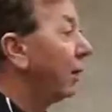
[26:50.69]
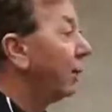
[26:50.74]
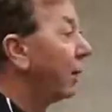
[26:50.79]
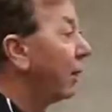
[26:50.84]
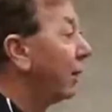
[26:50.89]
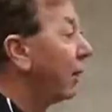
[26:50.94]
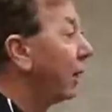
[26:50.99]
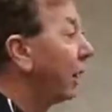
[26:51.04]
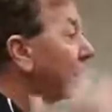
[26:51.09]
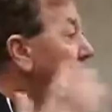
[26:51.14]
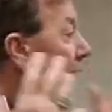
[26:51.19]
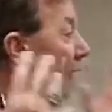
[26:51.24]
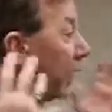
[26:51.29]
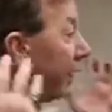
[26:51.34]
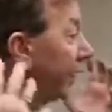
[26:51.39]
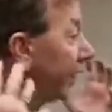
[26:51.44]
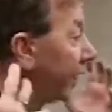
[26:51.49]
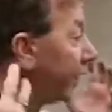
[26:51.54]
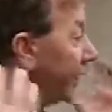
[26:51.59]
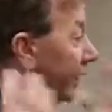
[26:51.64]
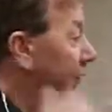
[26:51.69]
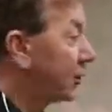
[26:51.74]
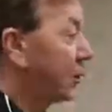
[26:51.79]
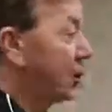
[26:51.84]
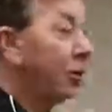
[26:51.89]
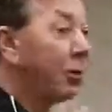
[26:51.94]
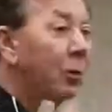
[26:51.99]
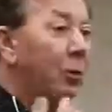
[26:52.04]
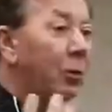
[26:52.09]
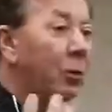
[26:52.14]
we want to live
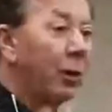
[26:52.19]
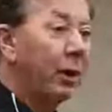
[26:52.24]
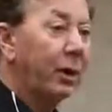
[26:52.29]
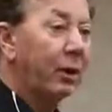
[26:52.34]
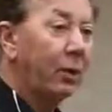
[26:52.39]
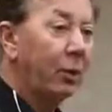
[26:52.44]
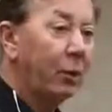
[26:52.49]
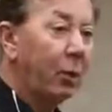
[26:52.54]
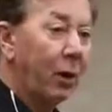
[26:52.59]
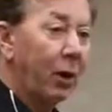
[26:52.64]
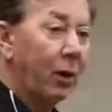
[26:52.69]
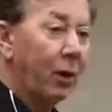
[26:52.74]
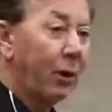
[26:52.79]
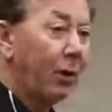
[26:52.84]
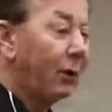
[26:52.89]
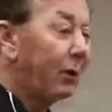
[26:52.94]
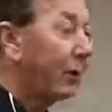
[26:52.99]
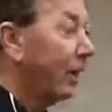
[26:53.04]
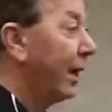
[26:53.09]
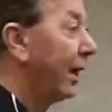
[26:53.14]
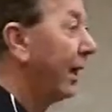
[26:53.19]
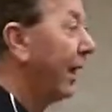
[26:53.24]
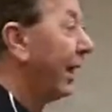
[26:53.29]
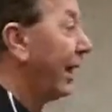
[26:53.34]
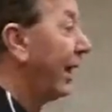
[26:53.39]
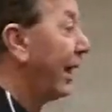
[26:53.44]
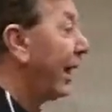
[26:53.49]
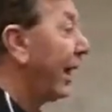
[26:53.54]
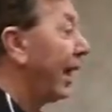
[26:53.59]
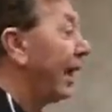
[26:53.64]
into the real world.
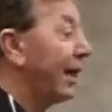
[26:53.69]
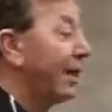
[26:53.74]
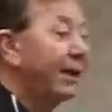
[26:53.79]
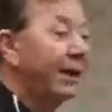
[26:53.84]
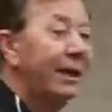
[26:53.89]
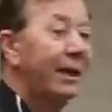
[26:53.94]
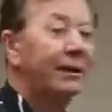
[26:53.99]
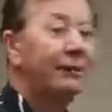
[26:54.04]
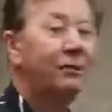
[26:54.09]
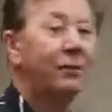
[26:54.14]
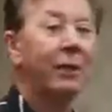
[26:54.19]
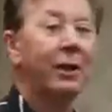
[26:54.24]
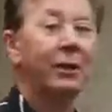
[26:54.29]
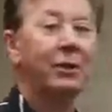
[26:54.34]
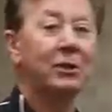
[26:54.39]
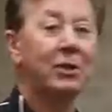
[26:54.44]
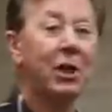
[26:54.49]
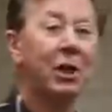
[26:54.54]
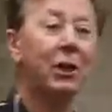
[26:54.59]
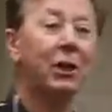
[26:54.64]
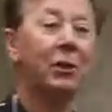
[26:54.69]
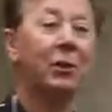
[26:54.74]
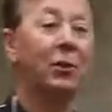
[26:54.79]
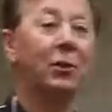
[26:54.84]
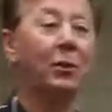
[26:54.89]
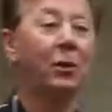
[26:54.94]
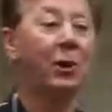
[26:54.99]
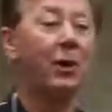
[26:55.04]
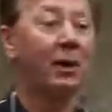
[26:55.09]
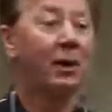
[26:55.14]
And if we
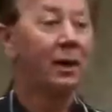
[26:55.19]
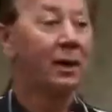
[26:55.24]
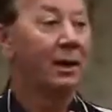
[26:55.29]
do